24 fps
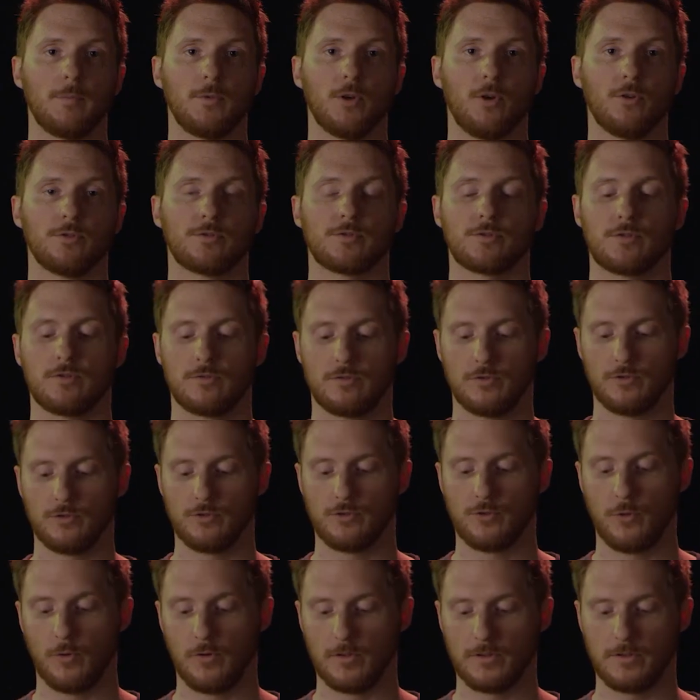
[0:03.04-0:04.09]
I'm your host,
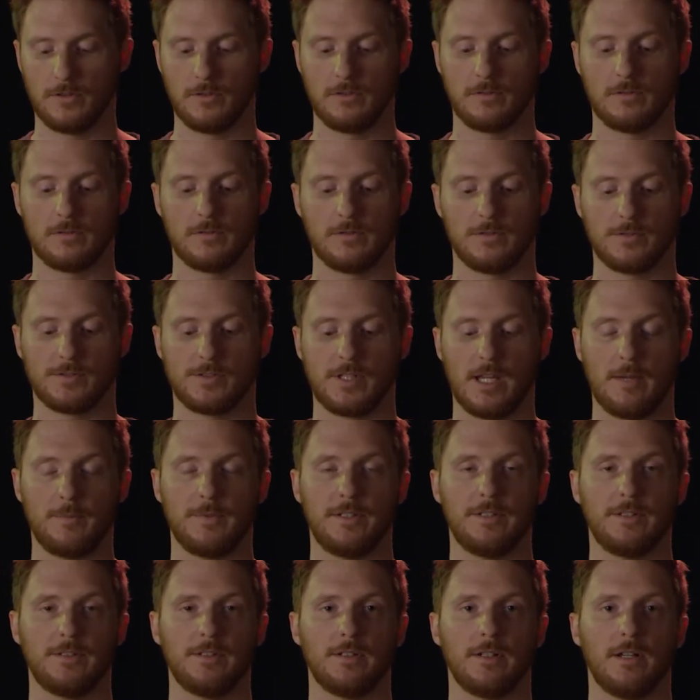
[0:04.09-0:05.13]
Jordan.
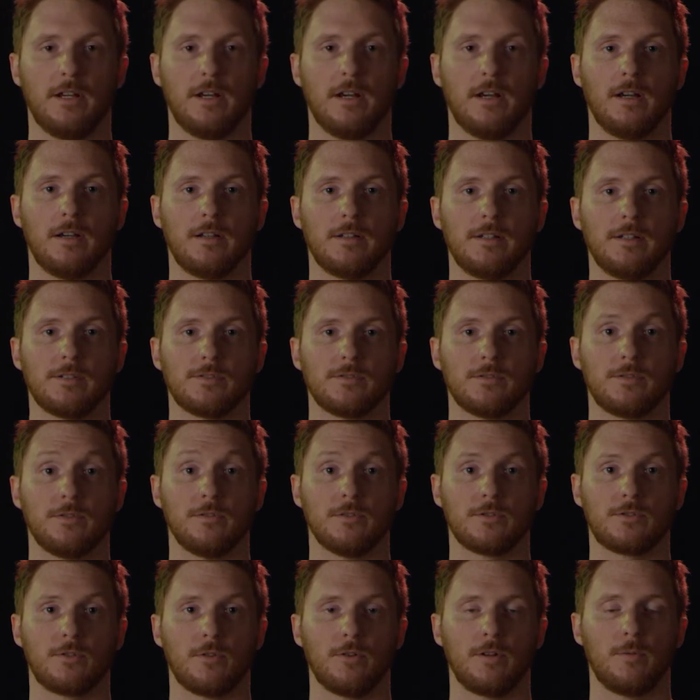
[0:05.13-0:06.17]
Sammy uh, isn't
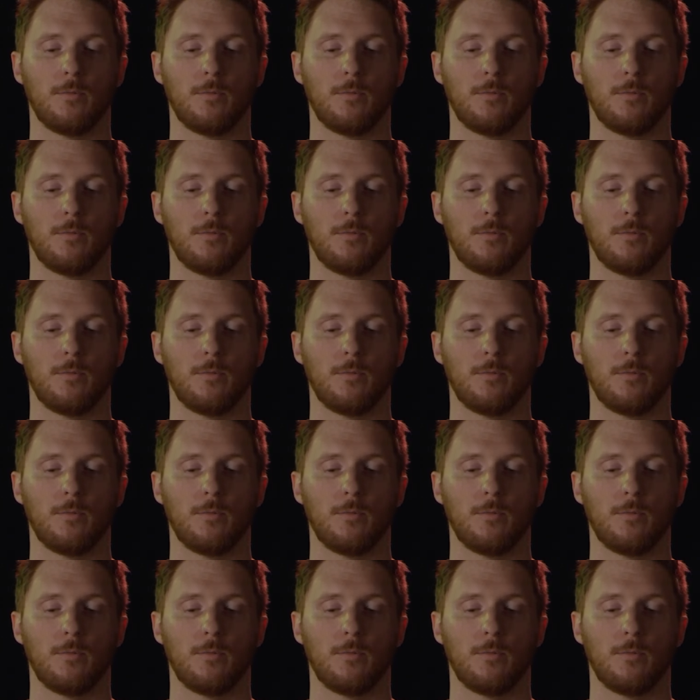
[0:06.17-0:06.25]
doing the show